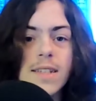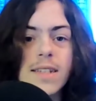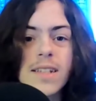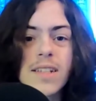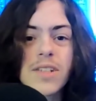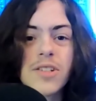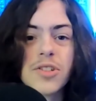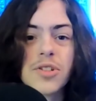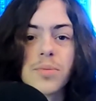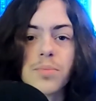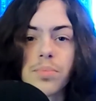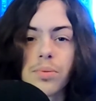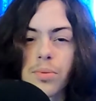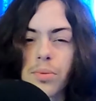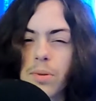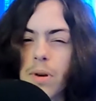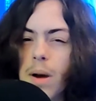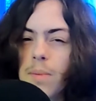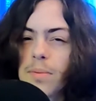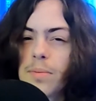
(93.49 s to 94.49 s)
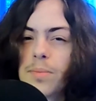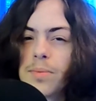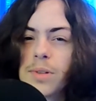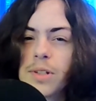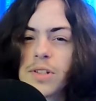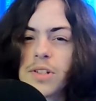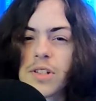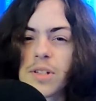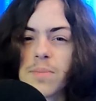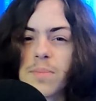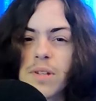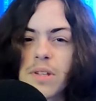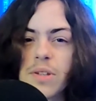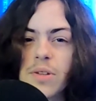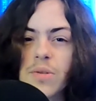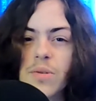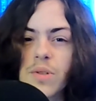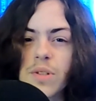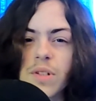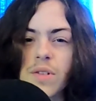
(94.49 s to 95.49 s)
scenes should probably just be
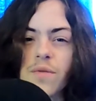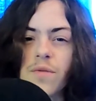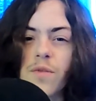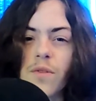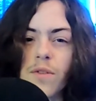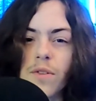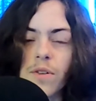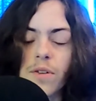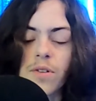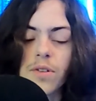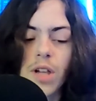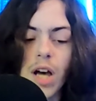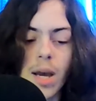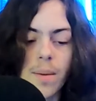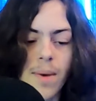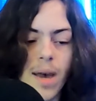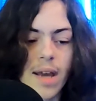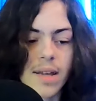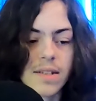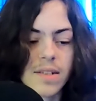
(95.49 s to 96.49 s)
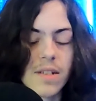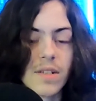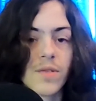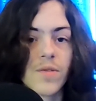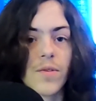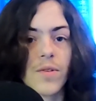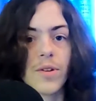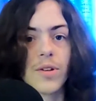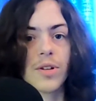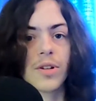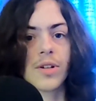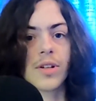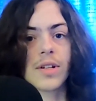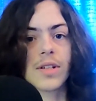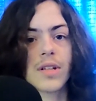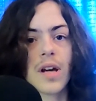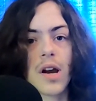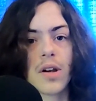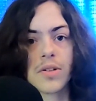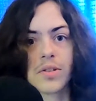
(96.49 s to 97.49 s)
used for climaxes for your
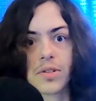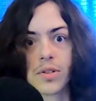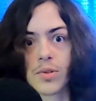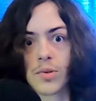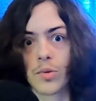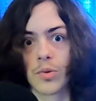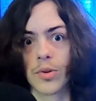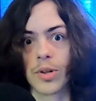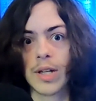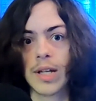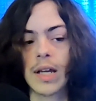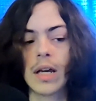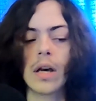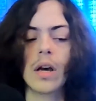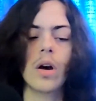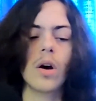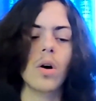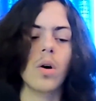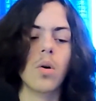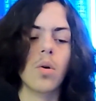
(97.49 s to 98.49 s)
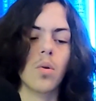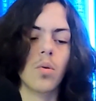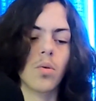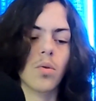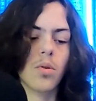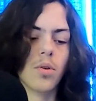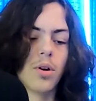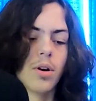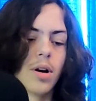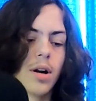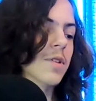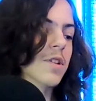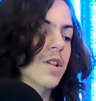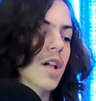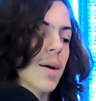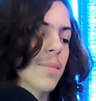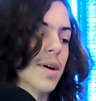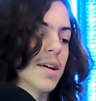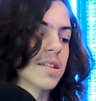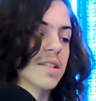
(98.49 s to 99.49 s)
entire story, or
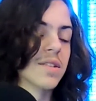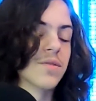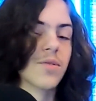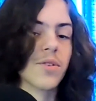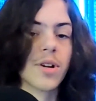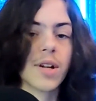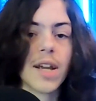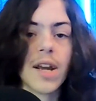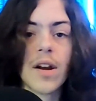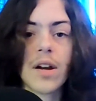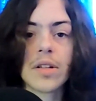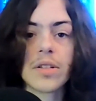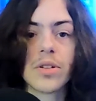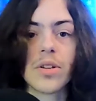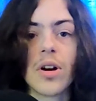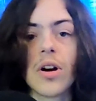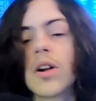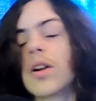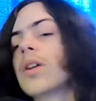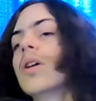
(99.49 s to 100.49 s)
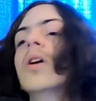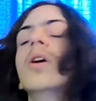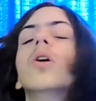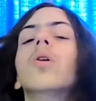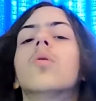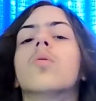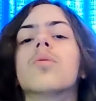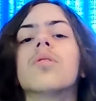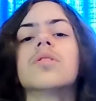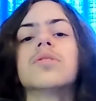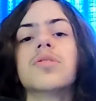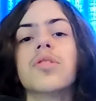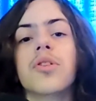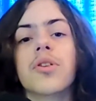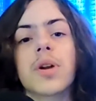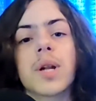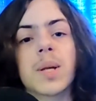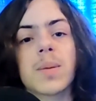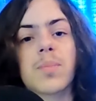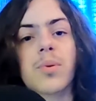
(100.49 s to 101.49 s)
climaxes for a character arc, or a
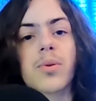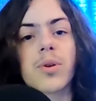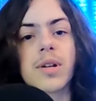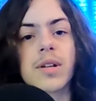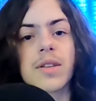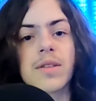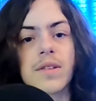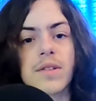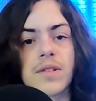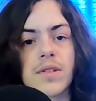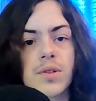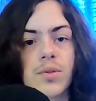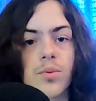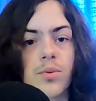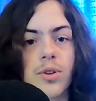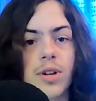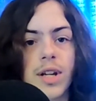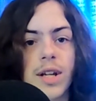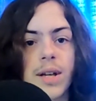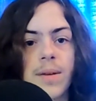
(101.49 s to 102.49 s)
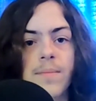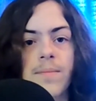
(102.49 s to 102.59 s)
turning point in the story.